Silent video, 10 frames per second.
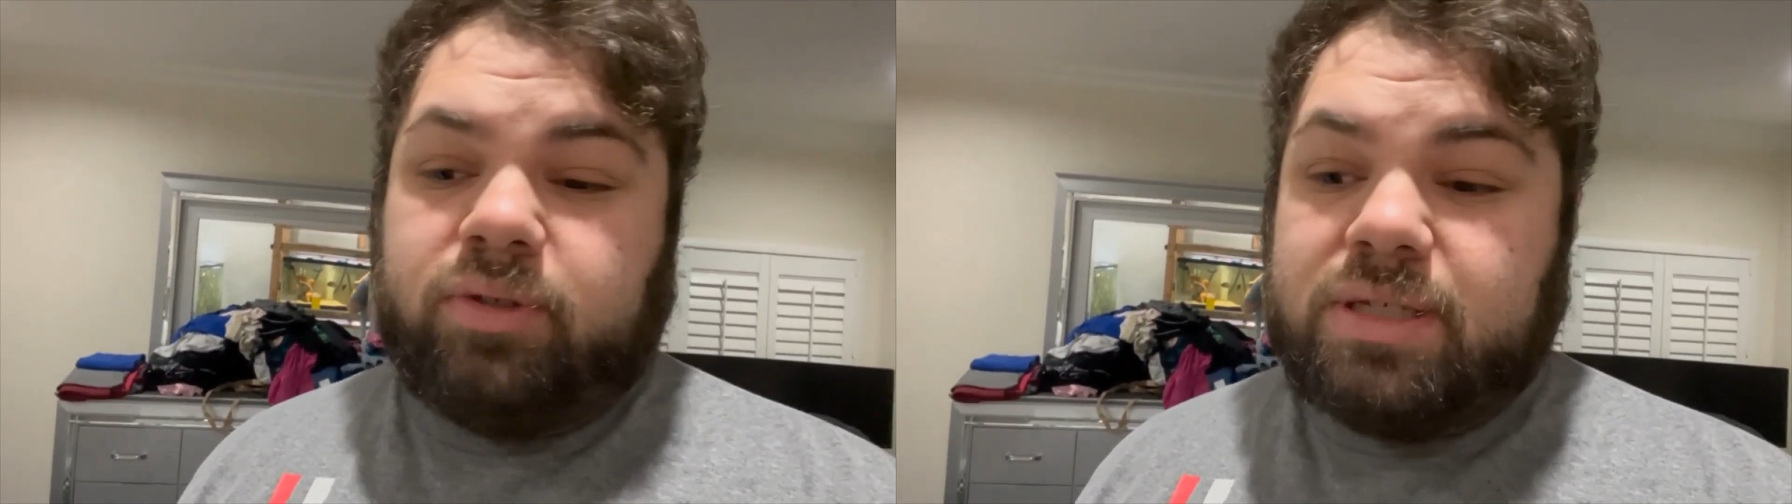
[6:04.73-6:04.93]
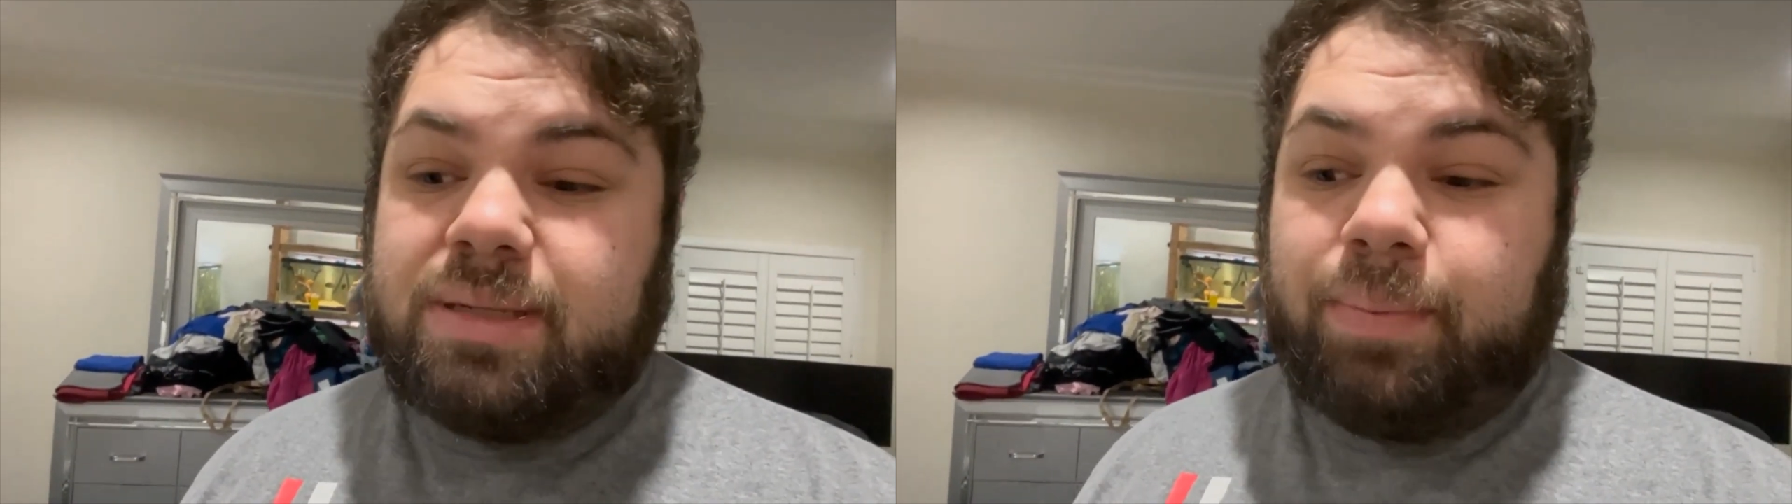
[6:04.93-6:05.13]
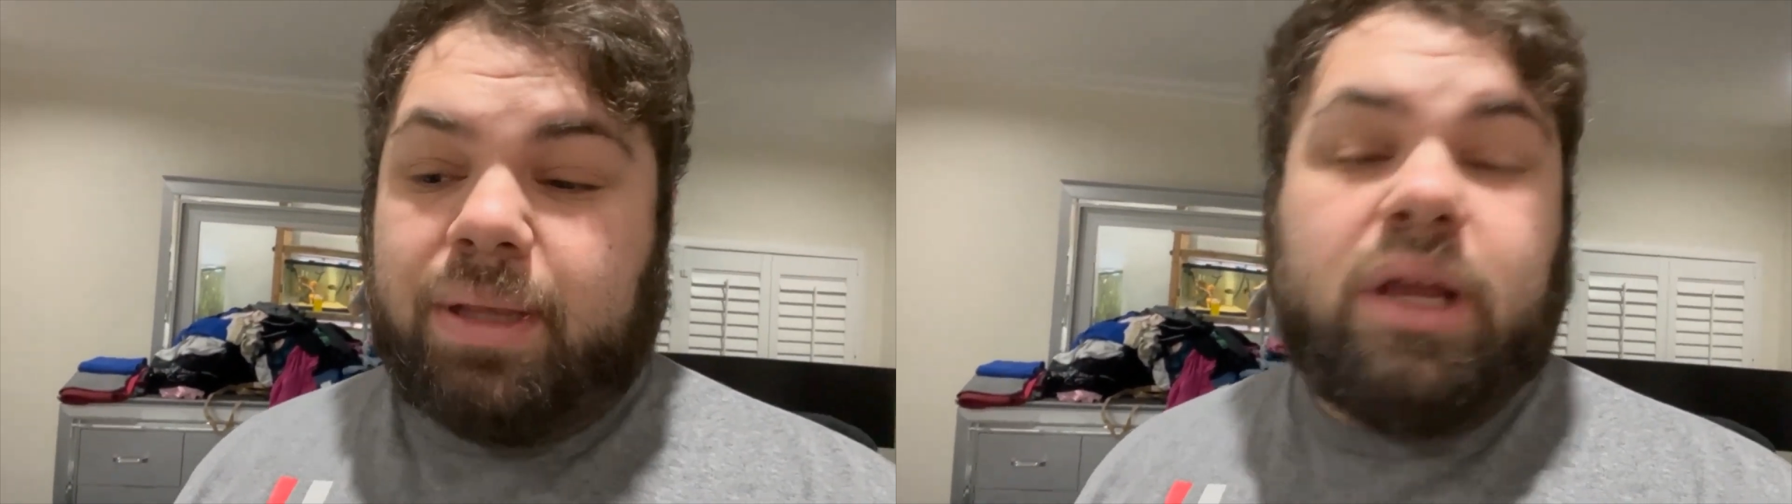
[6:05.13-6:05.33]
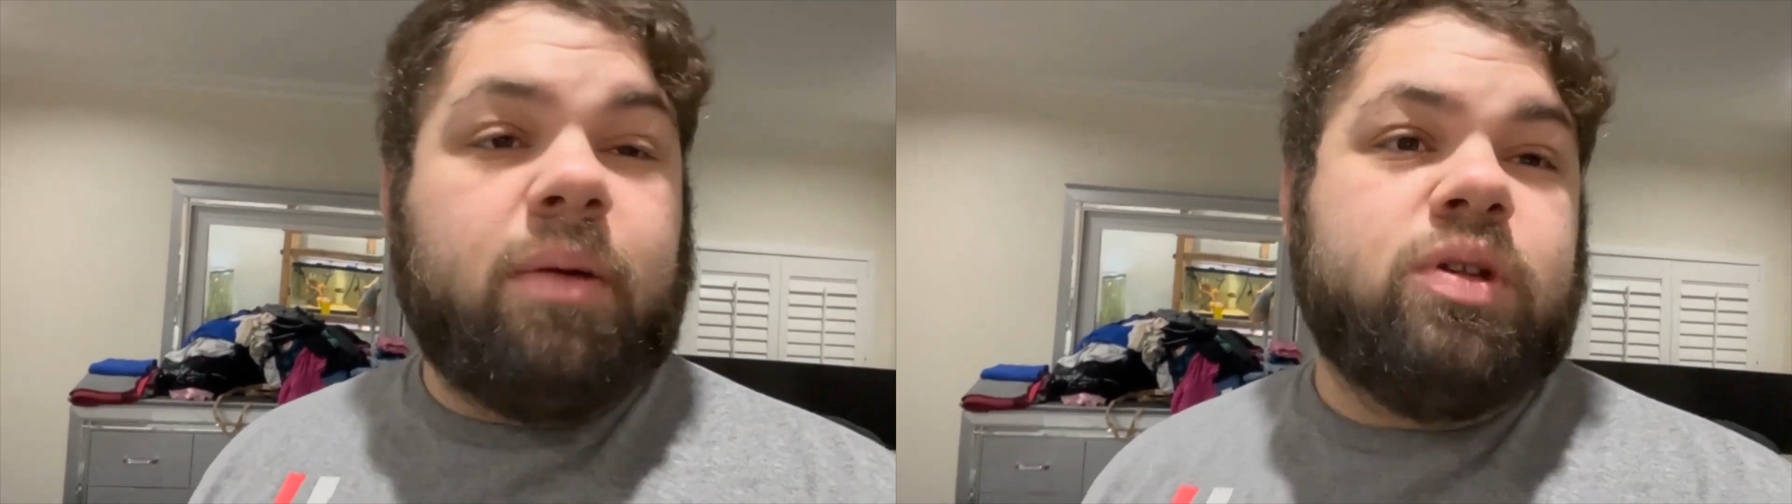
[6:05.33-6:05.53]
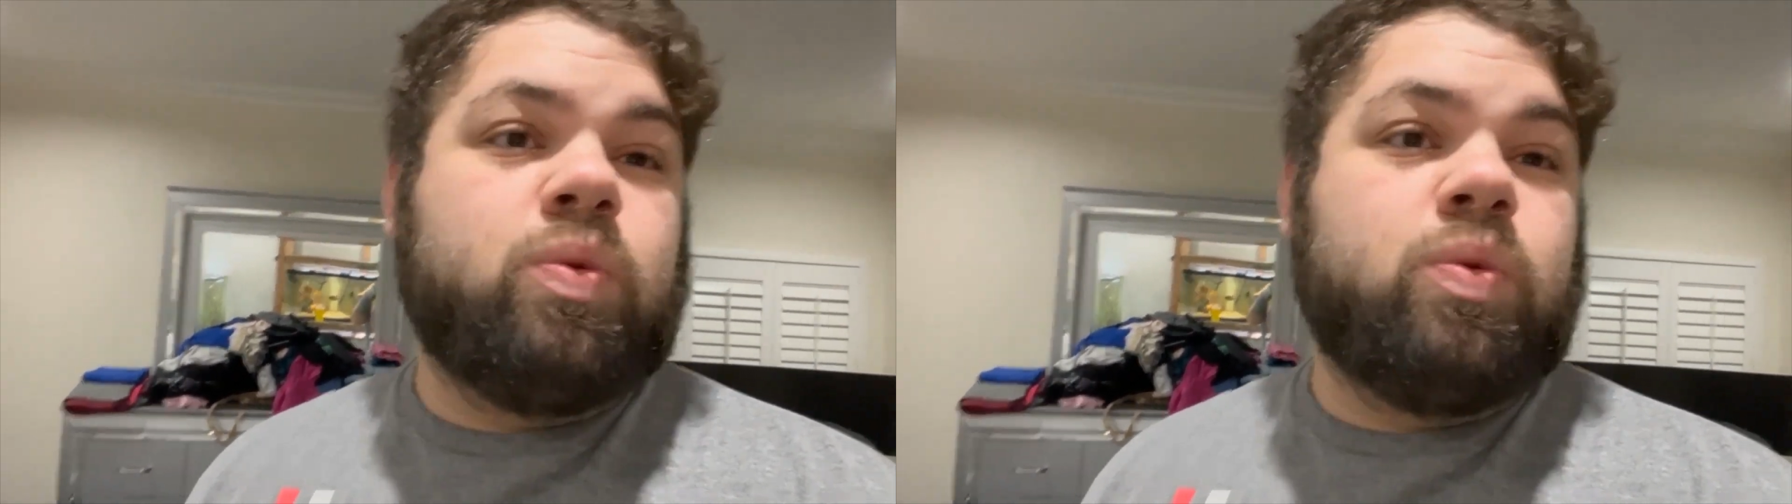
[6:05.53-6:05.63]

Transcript: just depending how much